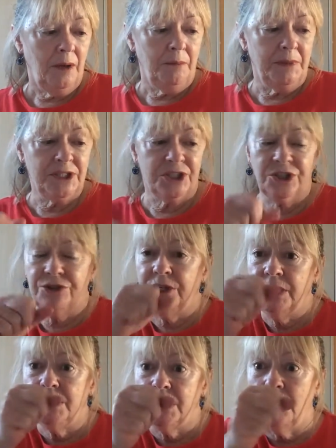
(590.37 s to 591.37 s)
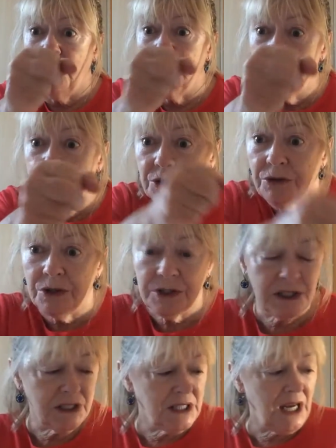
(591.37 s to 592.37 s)
Mr. Greedy hurried
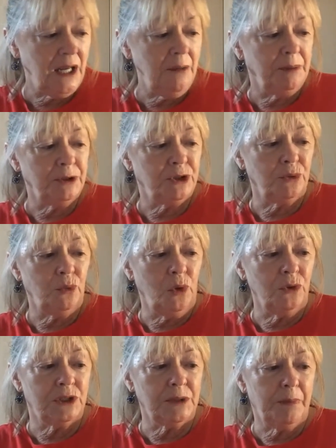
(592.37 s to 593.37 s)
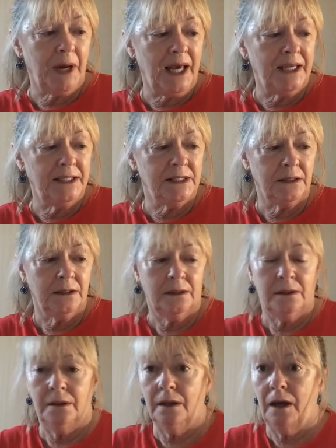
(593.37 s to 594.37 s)
across the table towards the plate,
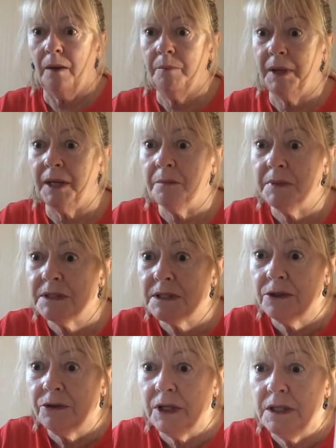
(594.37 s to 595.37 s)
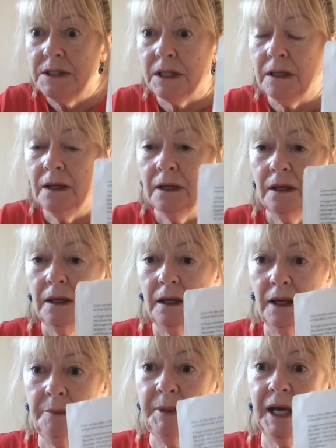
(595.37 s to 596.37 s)
and being Mr. Greedy,
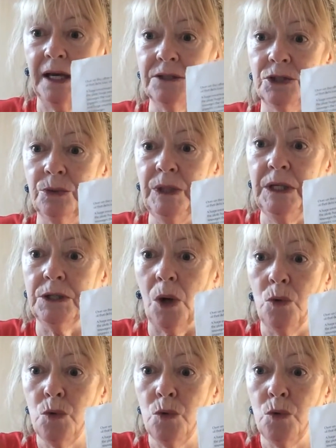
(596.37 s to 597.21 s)
he began to eat.